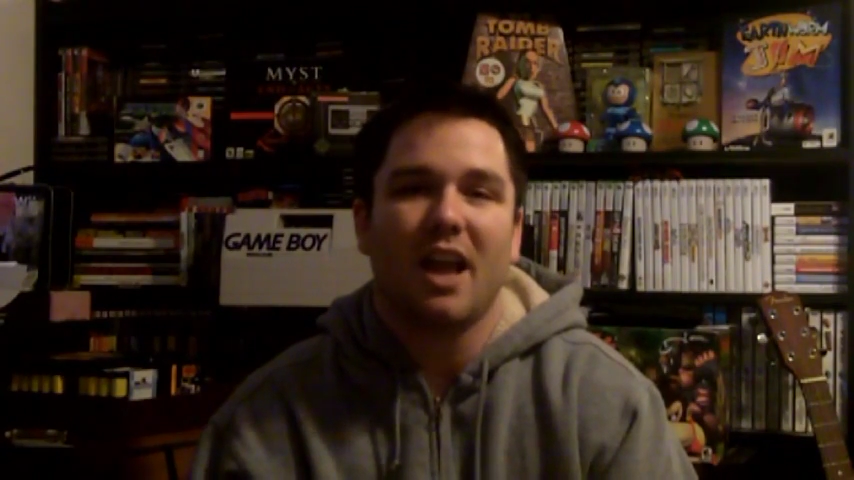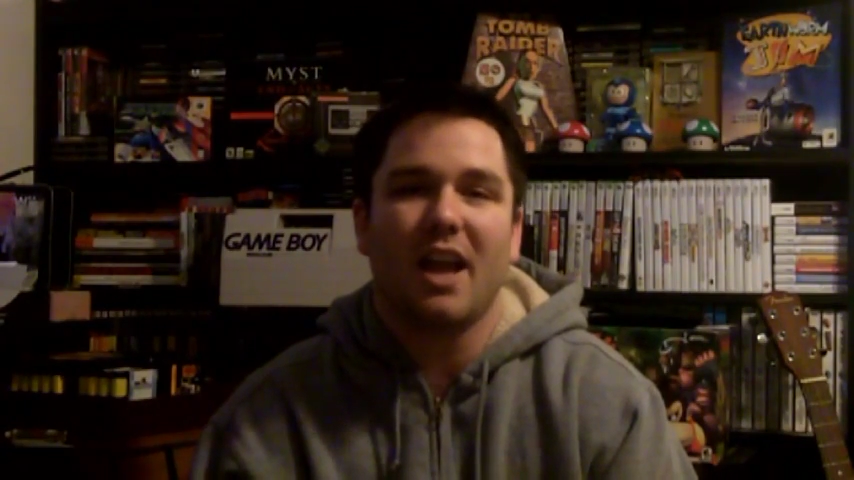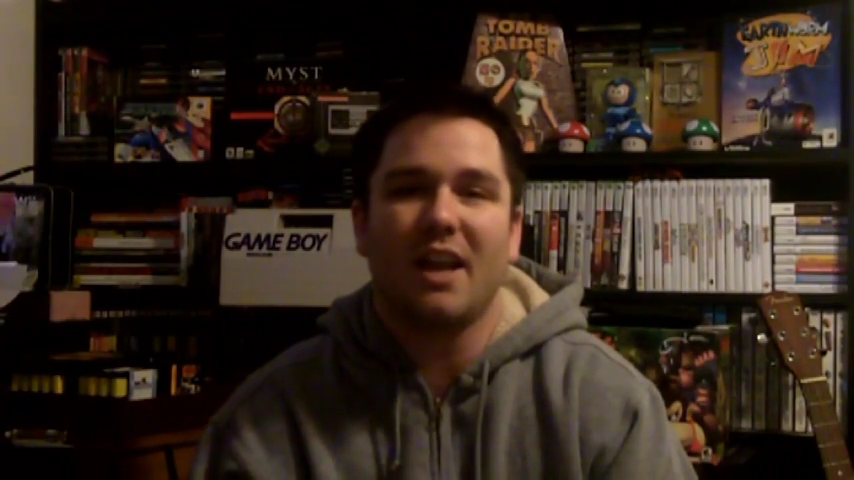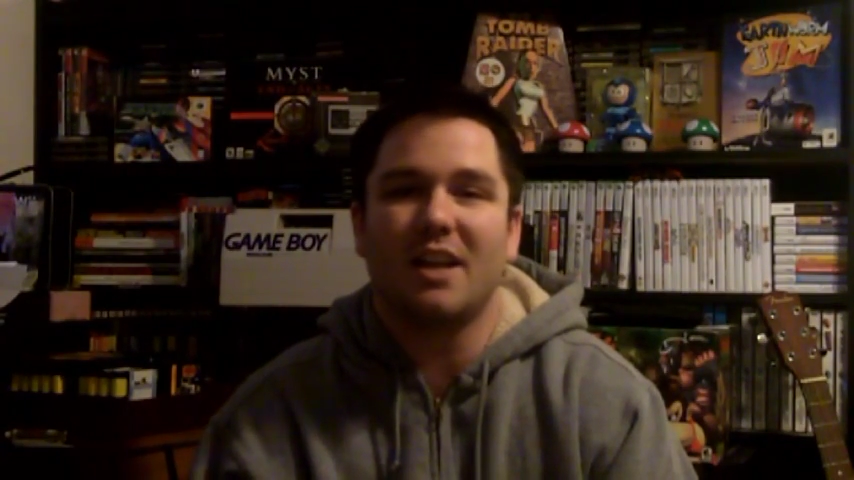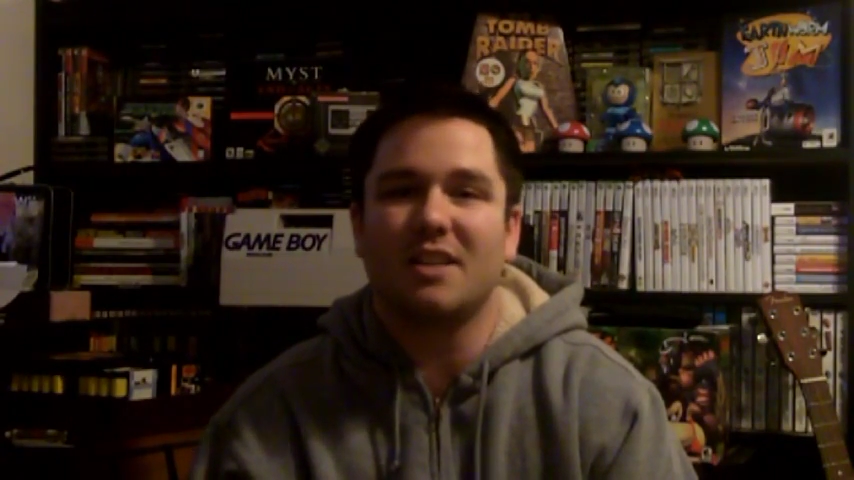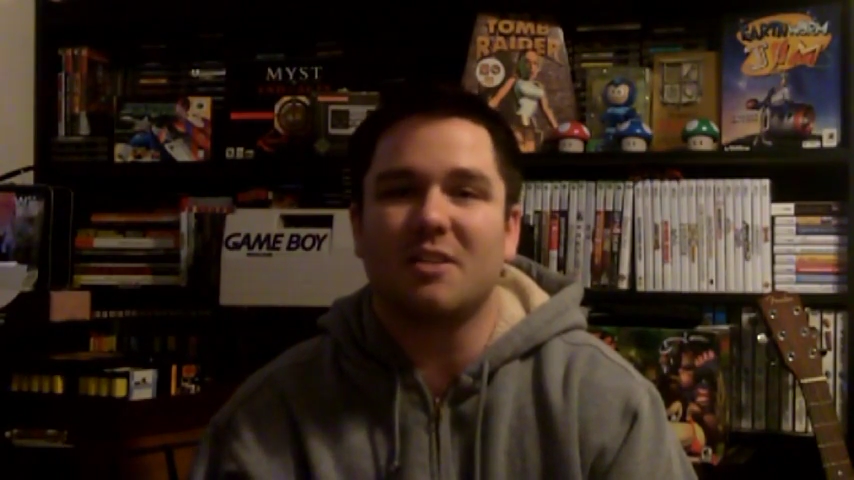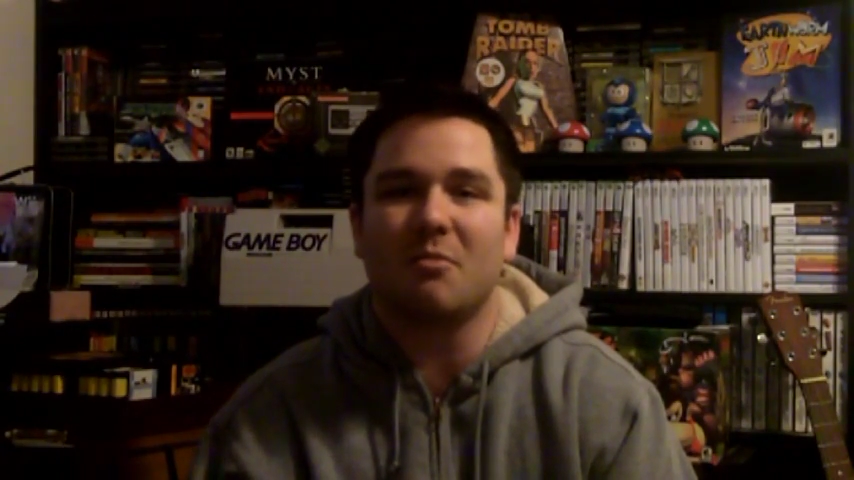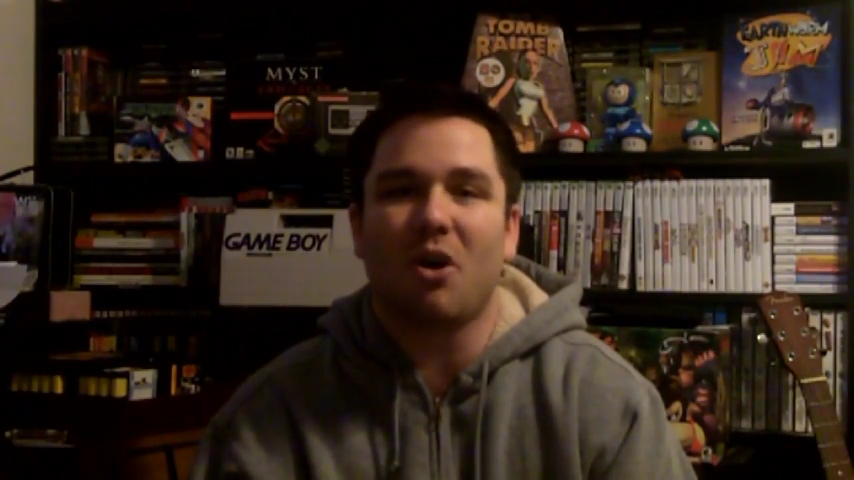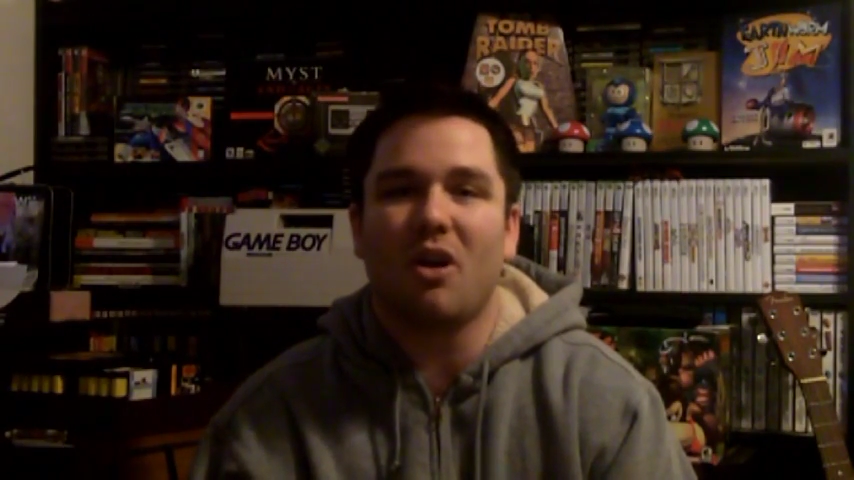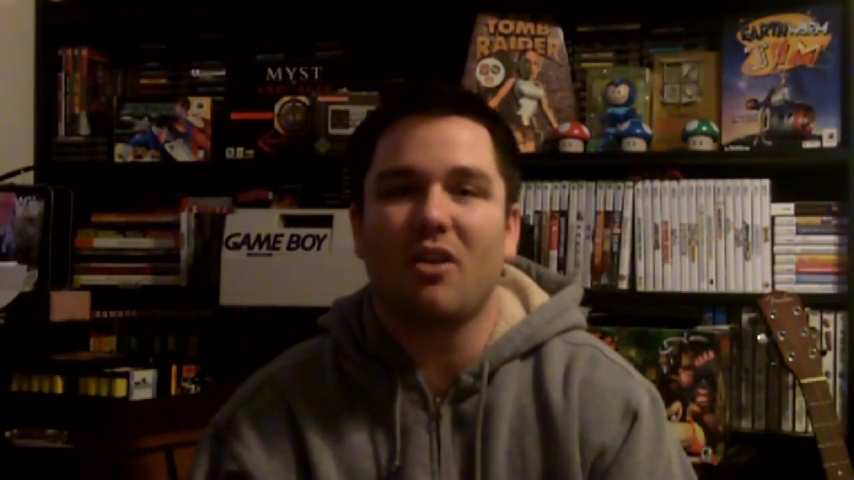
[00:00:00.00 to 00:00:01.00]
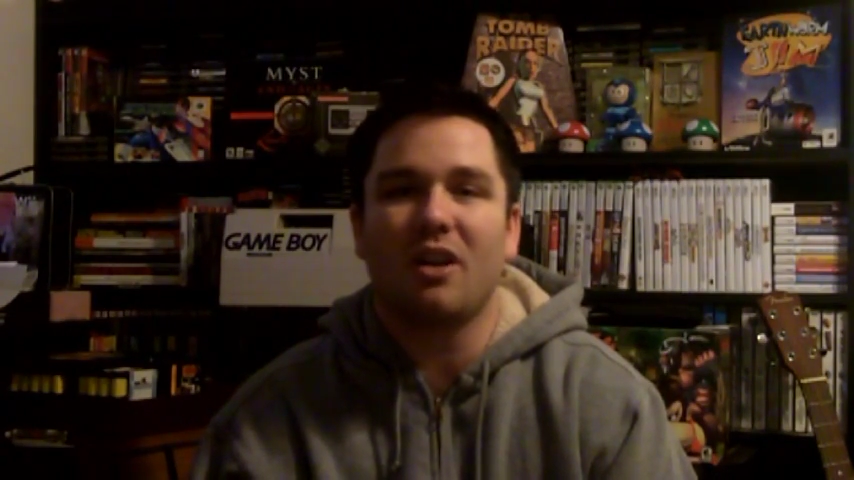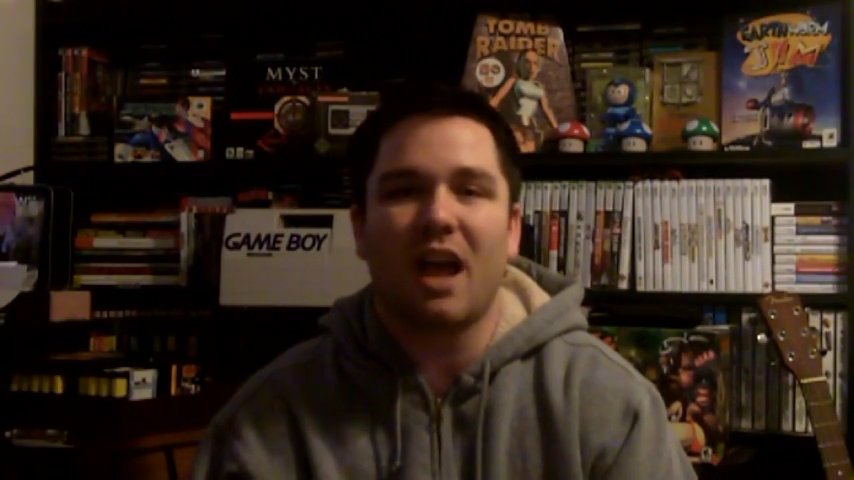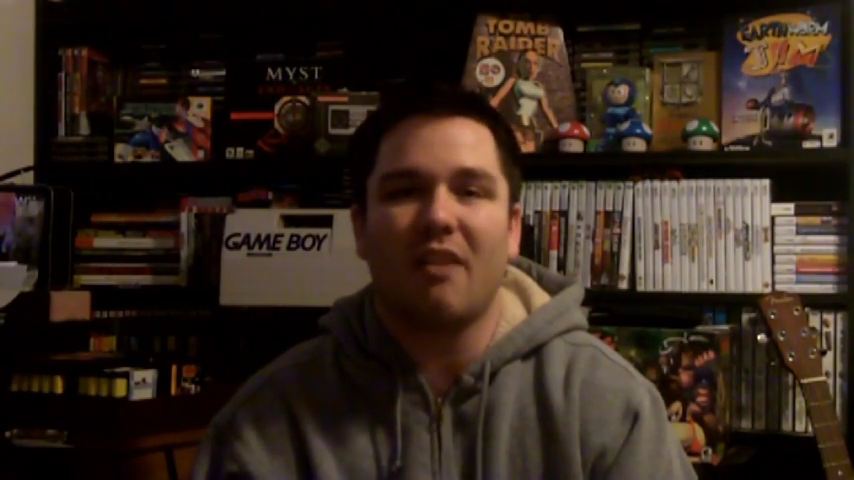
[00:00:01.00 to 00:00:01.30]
and it's a mod on